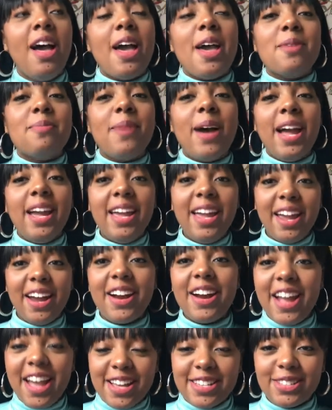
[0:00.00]
And my
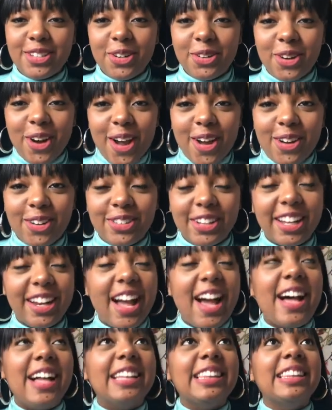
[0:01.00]
hair has grown, and
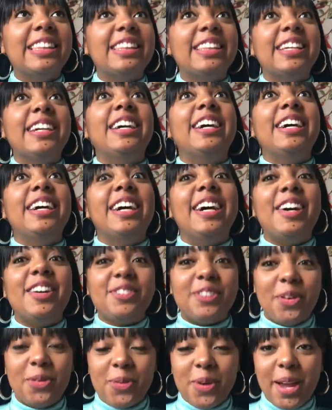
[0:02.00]
I
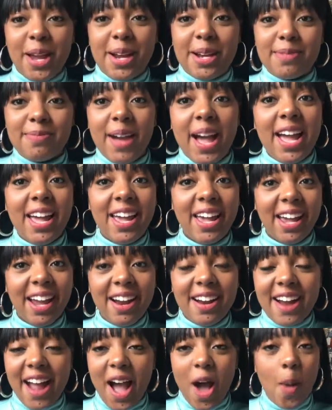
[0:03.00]
love wearing my
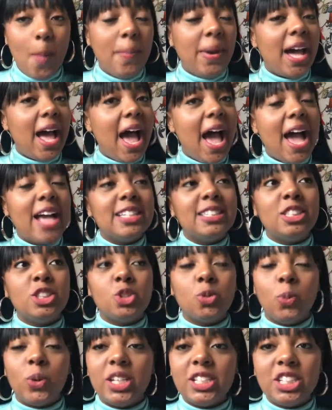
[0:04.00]
hair out, but I
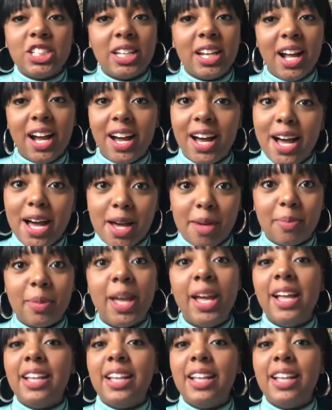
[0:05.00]
switch it up.